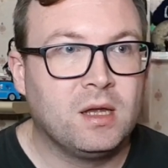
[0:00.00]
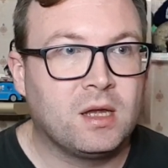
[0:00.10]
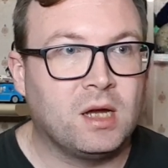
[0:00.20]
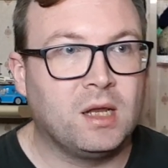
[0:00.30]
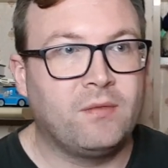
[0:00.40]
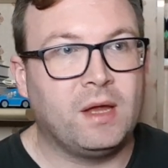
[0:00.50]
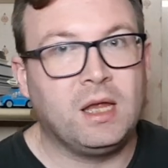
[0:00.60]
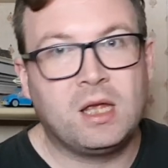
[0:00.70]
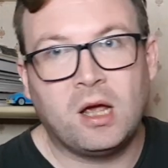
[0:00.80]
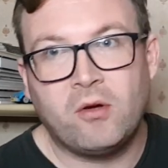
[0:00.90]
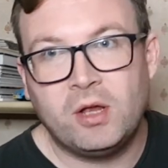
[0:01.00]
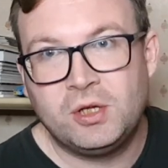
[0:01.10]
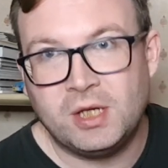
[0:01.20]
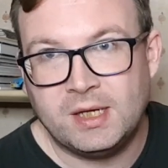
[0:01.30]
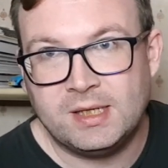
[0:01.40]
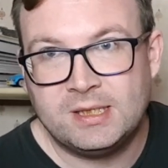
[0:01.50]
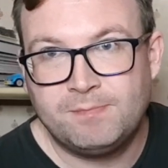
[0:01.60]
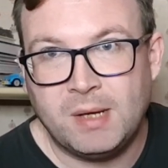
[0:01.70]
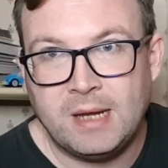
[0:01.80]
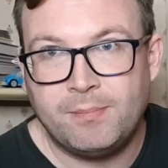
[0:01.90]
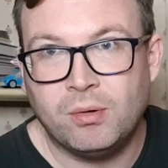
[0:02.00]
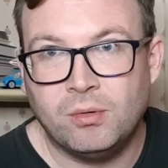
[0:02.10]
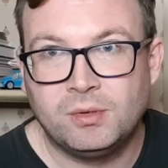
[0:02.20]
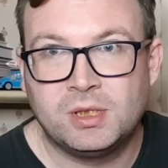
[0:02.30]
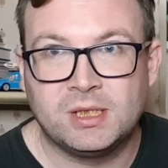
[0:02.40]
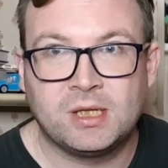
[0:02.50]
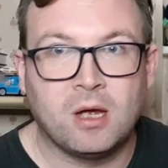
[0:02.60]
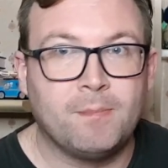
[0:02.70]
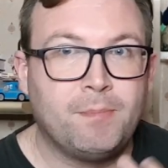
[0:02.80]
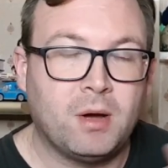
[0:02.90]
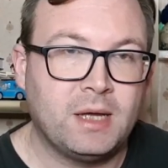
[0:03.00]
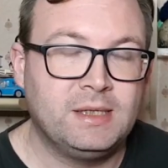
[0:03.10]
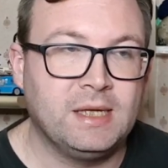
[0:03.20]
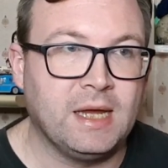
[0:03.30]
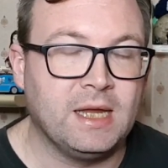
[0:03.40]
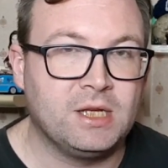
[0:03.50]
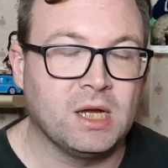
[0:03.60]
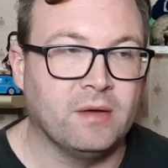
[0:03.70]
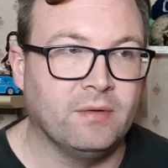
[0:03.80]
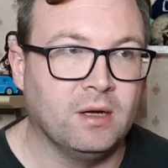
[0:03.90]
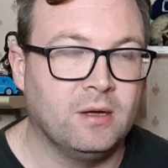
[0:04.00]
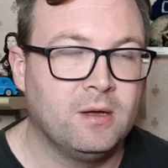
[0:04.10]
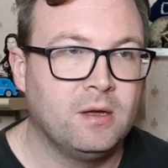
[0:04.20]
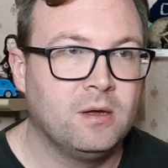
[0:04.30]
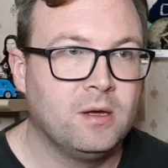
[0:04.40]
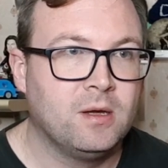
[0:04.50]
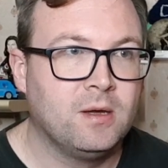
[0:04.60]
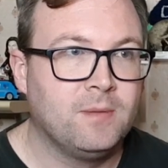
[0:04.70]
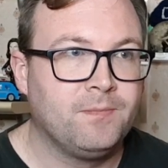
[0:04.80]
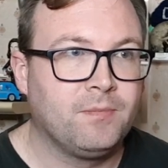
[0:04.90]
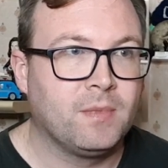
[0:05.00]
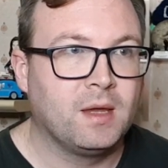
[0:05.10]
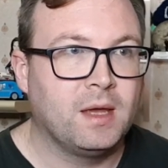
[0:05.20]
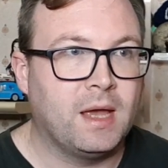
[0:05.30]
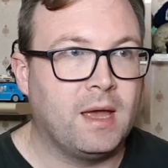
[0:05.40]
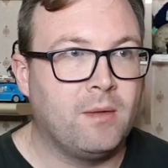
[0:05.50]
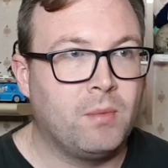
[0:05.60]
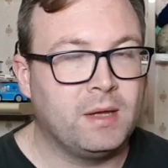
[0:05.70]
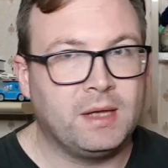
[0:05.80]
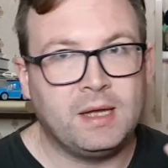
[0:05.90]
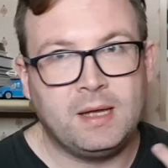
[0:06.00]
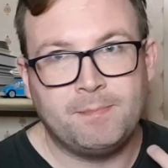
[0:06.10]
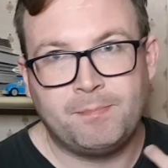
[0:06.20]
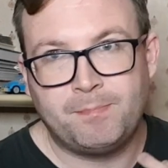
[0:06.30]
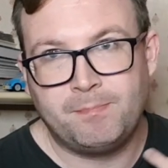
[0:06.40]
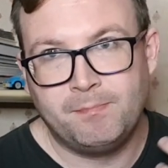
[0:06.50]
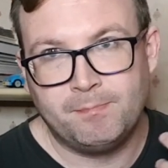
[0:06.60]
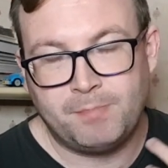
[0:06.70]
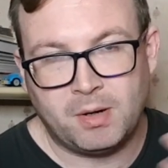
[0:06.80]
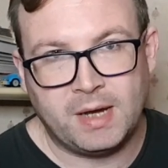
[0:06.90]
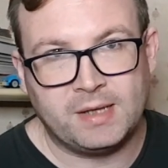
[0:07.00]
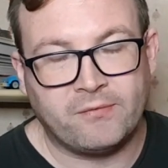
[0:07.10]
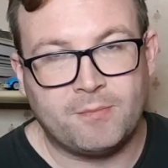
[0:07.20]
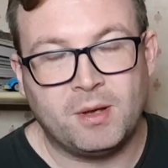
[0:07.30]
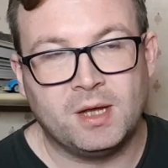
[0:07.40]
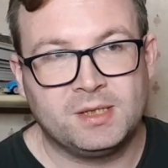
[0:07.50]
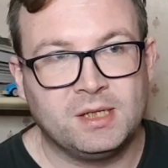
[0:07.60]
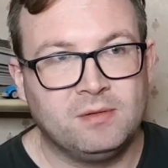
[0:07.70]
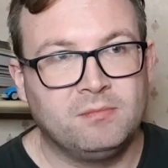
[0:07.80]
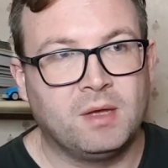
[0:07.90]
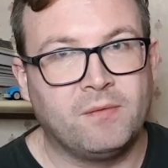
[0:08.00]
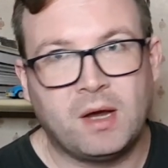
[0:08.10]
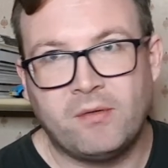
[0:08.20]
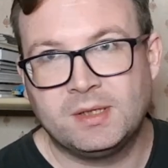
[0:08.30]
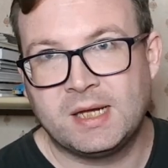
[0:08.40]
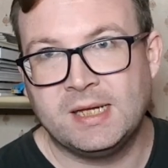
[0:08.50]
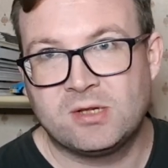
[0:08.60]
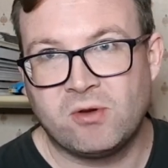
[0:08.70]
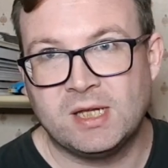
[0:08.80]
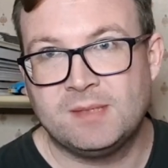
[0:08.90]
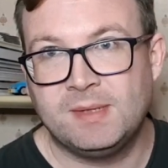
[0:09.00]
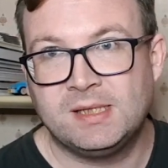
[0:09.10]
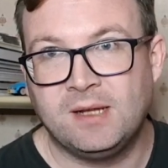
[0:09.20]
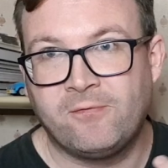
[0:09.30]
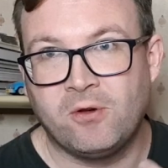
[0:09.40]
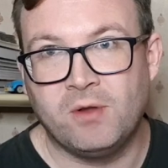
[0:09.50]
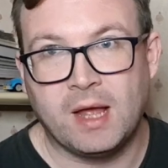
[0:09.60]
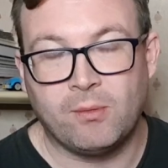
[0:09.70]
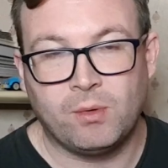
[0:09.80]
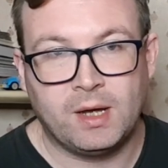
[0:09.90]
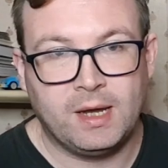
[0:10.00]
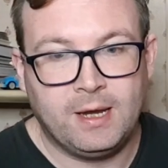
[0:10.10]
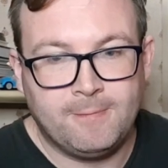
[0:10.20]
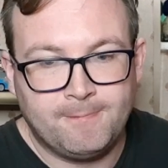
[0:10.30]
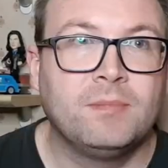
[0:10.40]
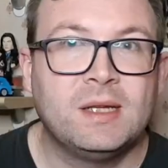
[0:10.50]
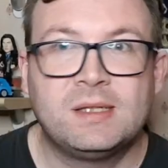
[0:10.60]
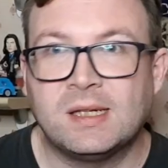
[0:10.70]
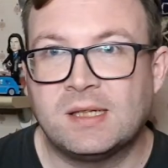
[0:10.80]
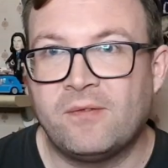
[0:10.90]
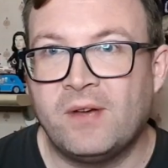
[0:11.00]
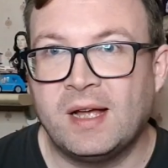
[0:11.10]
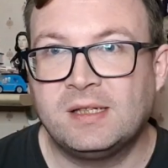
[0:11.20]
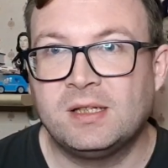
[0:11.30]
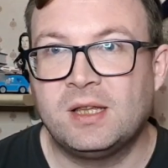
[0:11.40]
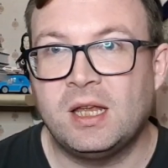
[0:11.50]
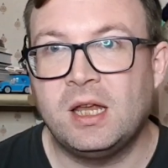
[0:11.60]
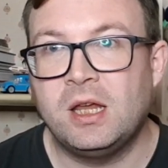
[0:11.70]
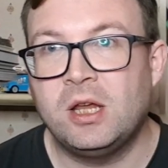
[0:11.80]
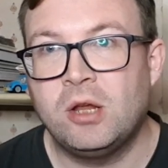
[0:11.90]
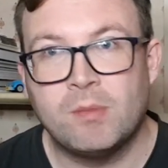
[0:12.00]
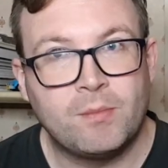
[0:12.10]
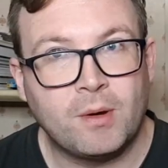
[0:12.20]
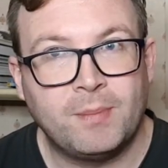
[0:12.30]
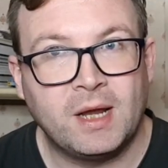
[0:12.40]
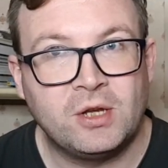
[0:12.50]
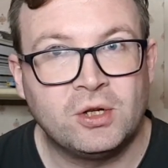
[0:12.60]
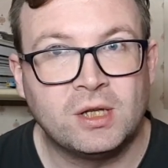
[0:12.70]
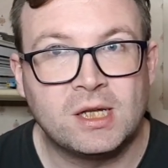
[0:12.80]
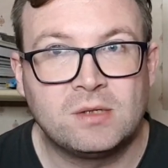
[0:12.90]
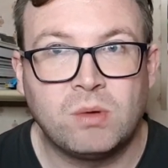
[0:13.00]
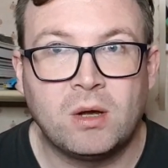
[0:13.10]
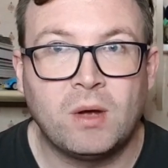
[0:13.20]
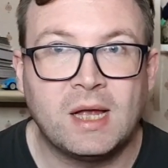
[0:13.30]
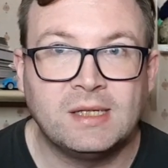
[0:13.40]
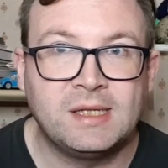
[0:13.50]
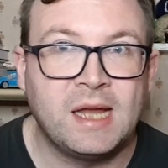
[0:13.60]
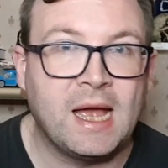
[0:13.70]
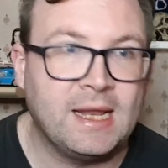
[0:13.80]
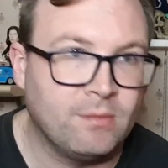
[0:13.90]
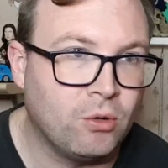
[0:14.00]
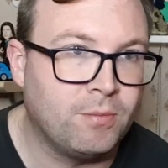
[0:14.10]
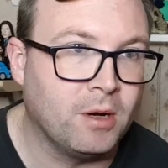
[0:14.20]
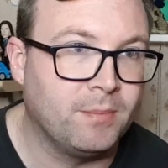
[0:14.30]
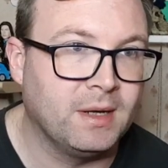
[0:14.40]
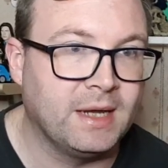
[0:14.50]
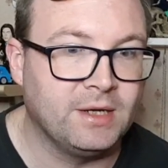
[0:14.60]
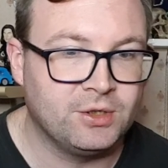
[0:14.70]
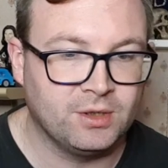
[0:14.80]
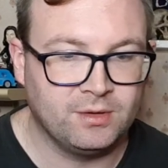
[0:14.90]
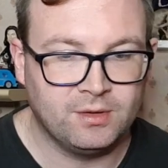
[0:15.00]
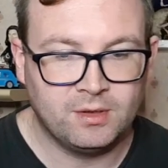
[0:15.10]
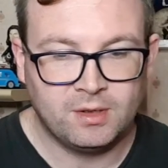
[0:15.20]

kind of encourages people to start biting each other. And when they bite another person, the virus gets transmitted through that way. This does affect the human population as well as the animal population